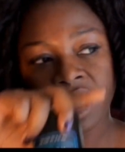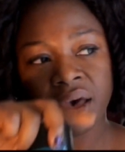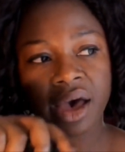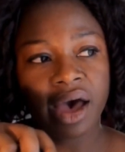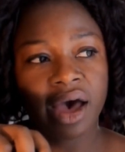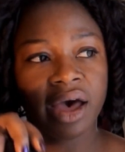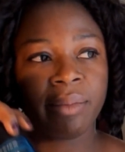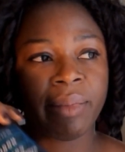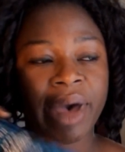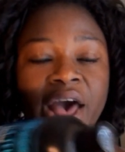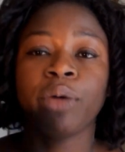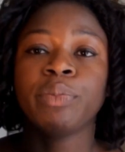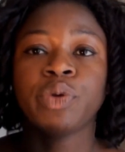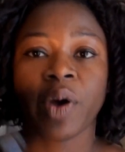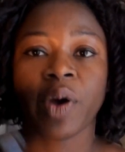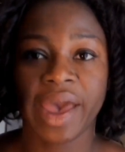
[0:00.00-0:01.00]

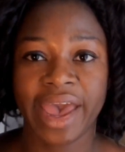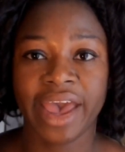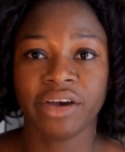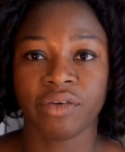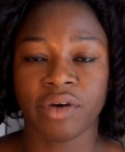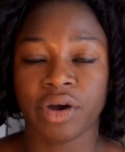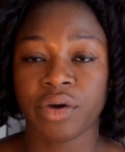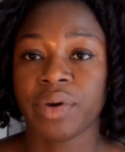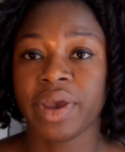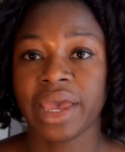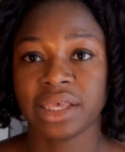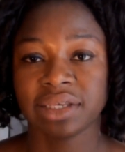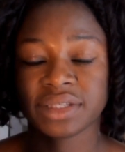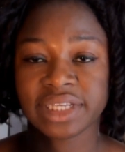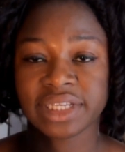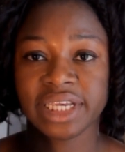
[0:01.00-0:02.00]
help your hair grow
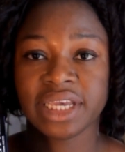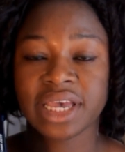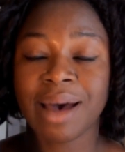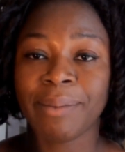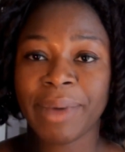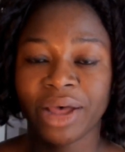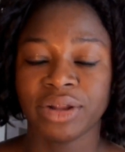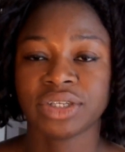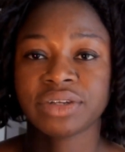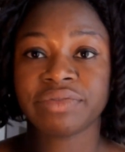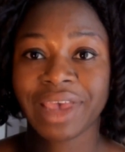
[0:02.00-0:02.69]
is the amount of